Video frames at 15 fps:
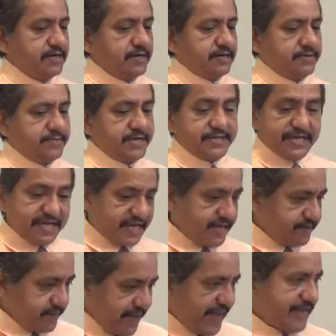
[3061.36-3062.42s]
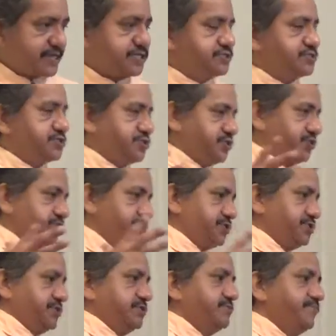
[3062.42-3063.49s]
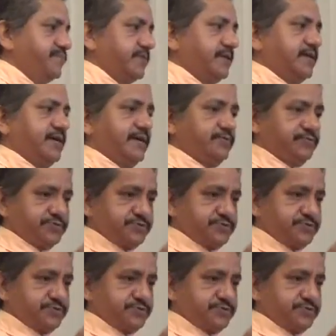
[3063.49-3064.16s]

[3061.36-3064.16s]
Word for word: um, and then came back to the church and